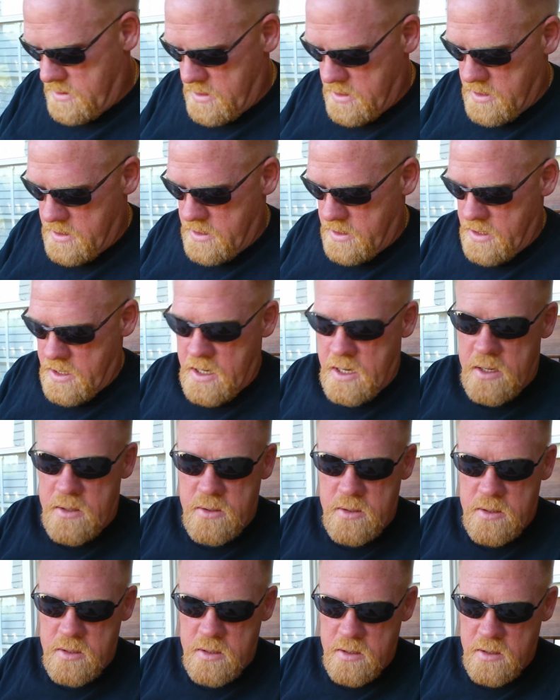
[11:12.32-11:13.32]

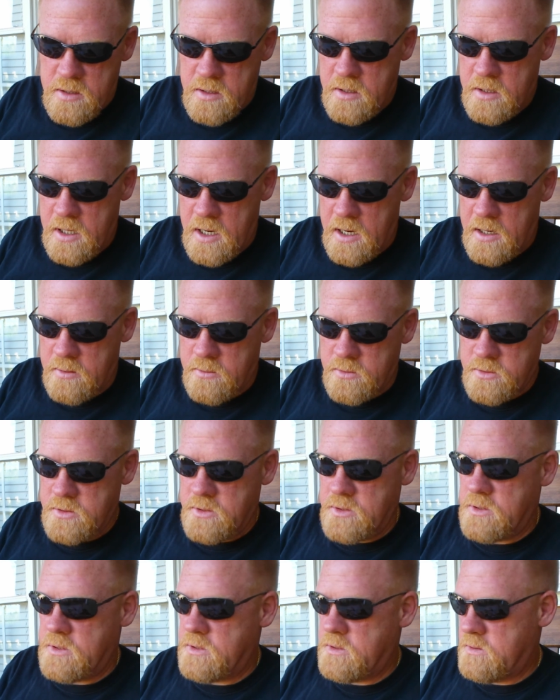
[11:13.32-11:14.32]
Anyhow, I
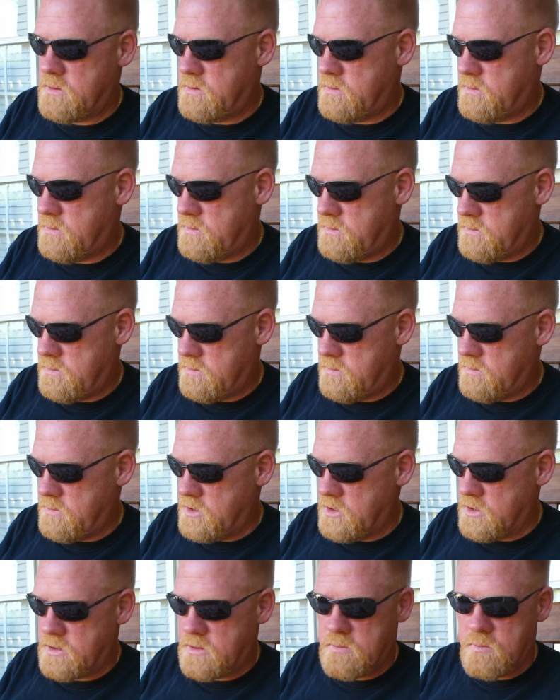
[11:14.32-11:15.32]
was
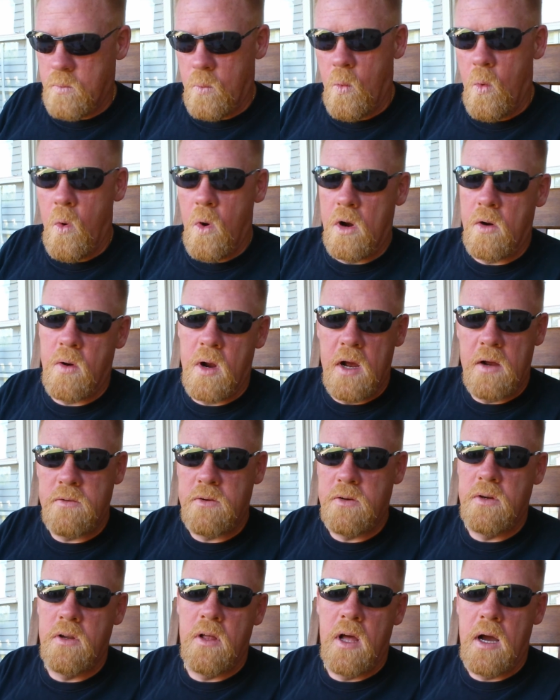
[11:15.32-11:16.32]
just one
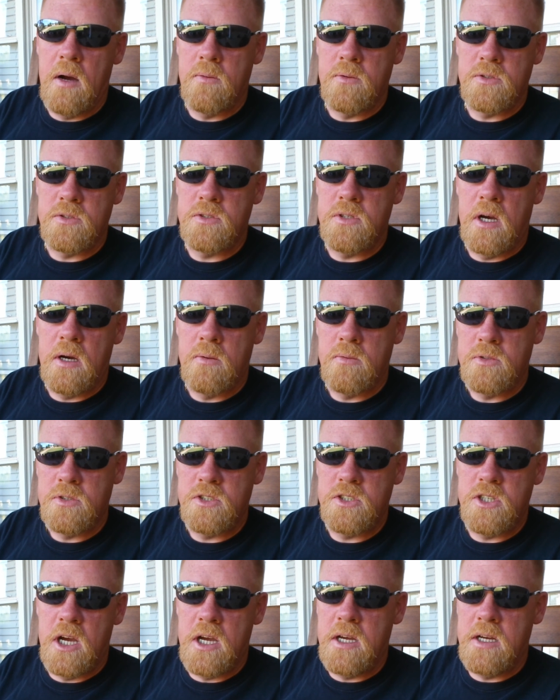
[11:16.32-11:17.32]
after another. I
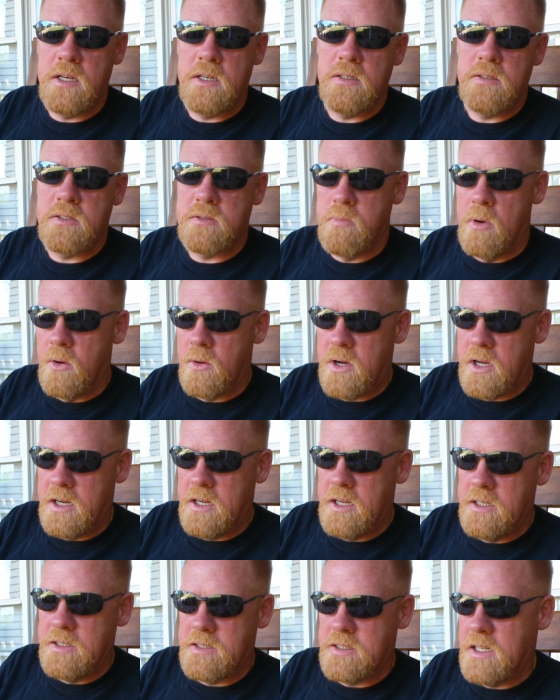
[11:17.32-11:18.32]
was chain
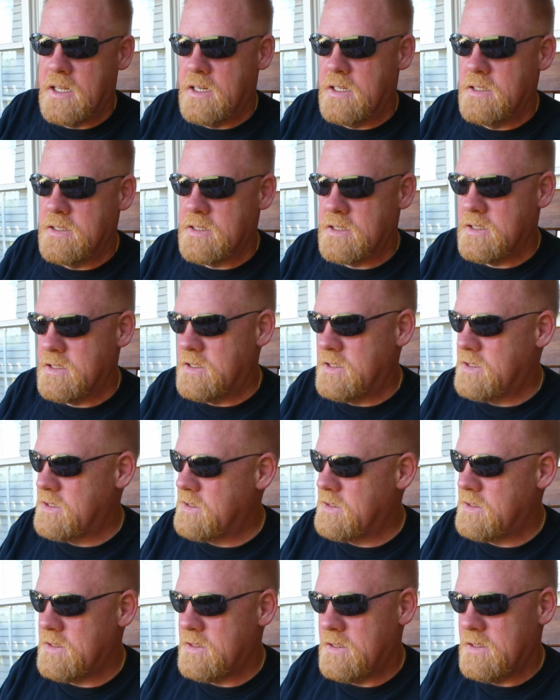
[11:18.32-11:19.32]
smoking these things,
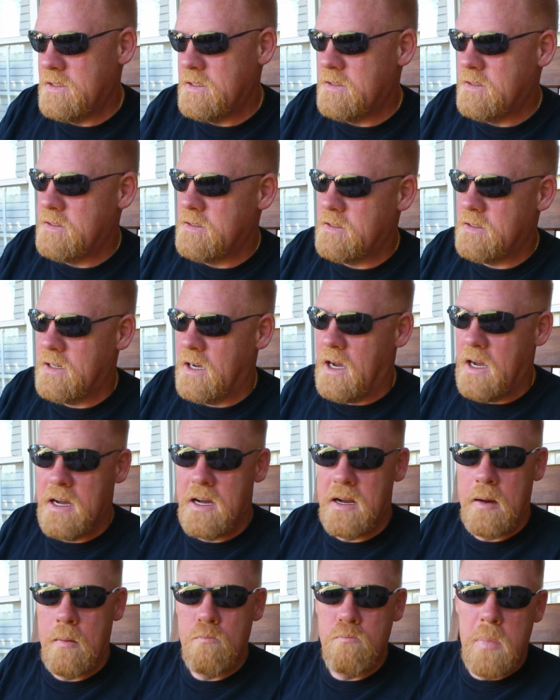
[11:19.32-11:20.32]
and I
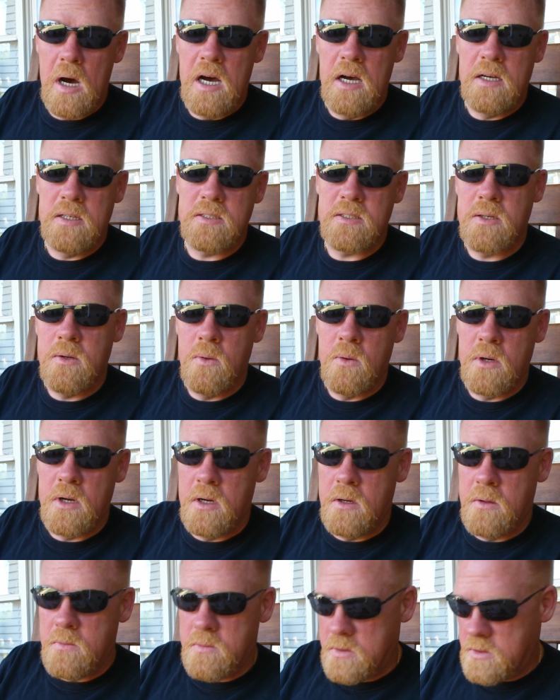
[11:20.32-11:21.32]
had a buzz going
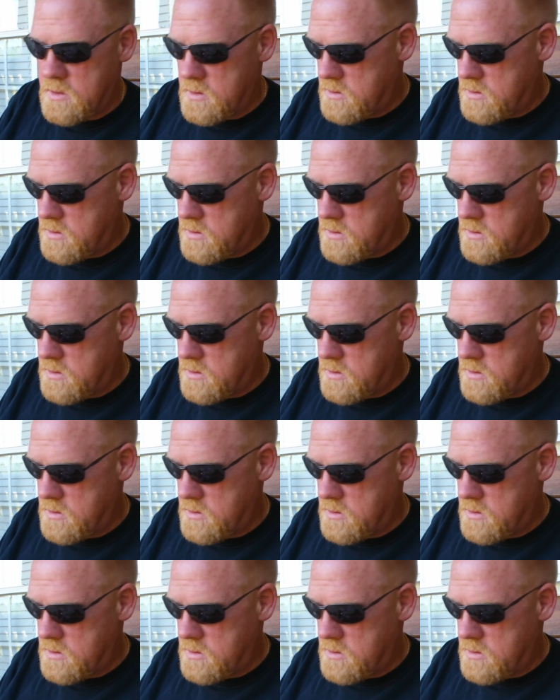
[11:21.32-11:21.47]
on.